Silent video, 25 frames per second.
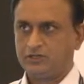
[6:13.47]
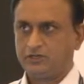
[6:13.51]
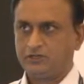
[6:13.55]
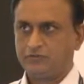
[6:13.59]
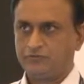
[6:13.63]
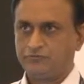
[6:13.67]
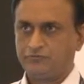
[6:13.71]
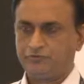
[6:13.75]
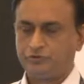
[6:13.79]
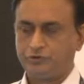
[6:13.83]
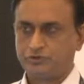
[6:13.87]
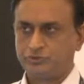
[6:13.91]

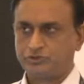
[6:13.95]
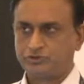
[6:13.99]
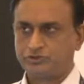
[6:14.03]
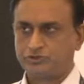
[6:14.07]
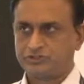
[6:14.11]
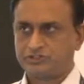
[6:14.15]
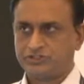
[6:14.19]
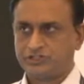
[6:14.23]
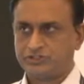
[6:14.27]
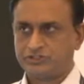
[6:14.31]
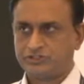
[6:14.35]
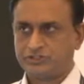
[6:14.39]
Few
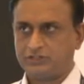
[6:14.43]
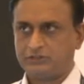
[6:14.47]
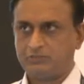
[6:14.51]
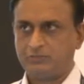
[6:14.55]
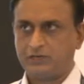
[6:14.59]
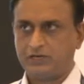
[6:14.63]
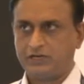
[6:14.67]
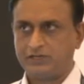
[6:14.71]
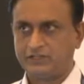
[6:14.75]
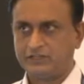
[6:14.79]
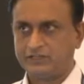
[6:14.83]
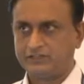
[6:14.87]
stretch in
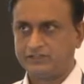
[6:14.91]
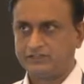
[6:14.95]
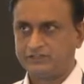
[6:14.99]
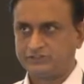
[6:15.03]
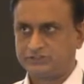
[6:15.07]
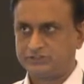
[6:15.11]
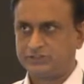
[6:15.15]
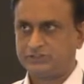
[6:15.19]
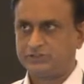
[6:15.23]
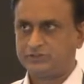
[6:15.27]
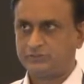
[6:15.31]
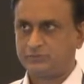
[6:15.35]
Palghar
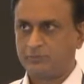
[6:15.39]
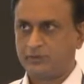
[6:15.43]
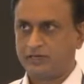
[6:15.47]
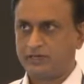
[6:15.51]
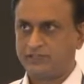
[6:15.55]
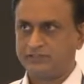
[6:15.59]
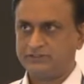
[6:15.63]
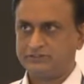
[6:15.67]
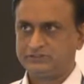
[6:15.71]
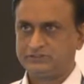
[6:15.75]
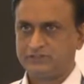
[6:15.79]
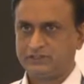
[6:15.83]
district is
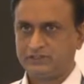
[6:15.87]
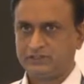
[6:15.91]
balanced,